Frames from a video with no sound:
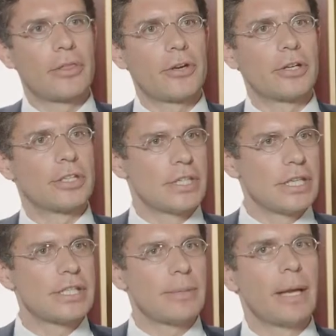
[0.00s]
other
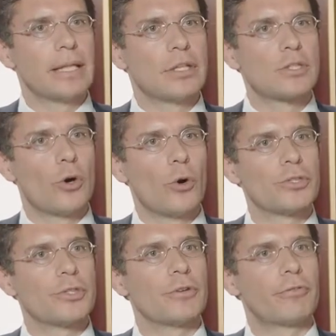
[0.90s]
systematic
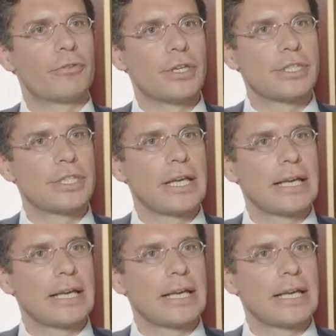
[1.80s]
sources of risk